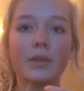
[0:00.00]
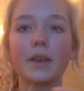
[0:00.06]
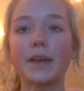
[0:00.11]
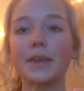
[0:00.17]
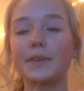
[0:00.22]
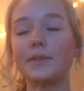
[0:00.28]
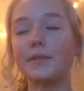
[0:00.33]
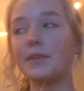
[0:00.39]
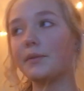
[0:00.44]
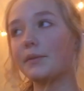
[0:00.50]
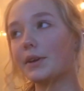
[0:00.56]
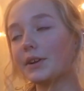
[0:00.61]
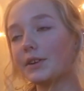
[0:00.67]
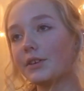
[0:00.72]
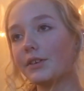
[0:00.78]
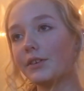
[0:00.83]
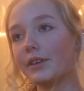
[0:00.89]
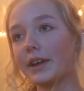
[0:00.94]
Because
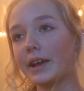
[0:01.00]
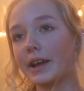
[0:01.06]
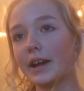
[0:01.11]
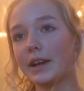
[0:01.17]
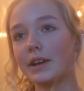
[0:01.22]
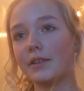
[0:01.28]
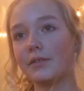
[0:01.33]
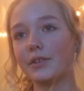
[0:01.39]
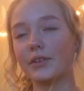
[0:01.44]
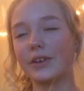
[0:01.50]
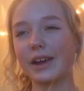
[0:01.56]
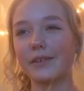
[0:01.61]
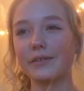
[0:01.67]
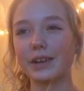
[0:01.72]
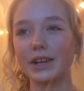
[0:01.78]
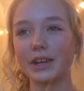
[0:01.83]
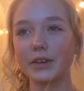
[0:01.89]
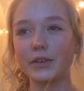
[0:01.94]
originally I didn't really
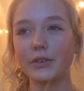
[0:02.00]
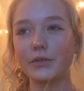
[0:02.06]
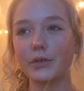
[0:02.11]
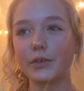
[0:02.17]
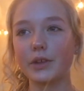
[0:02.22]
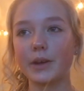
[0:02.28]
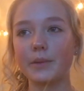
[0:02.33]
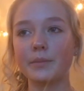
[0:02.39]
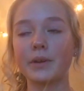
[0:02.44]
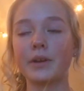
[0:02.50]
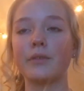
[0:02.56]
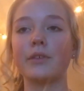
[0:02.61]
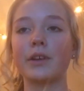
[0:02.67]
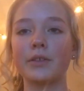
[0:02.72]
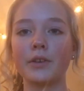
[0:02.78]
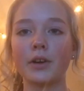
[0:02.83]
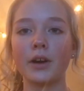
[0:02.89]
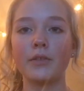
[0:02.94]
have any use for them because
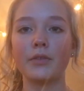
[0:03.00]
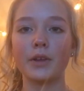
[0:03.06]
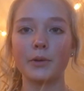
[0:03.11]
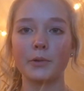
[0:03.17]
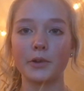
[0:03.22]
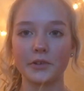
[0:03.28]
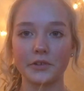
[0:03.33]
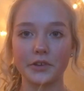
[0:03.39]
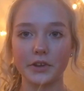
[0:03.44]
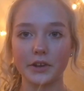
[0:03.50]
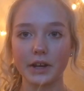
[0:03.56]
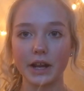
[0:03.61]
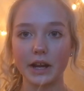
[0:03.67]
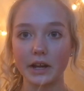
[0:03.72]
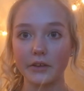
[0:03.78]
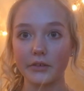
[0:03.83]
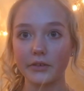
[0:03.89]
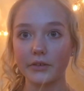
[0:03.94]
I thought there wasn't
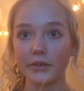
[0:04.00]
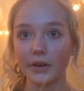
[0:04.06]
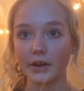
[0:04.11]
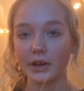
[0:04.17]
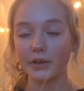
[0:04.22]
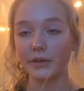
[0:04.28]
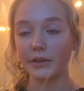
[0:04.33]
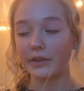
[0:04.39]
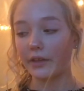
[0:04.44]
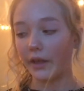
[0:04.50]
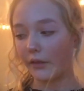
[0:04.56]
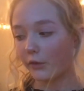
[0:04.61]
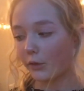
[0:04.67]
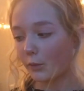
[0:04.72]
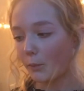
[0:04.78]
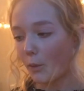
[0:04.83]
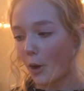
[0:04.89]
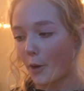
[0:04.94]
any succulents that
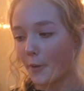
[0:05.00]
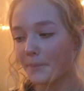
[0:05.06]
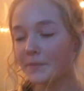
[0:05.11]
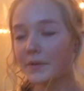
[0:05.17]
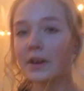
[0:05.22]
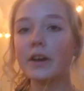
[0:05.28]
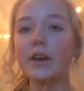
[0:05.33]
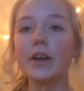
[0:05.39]
small.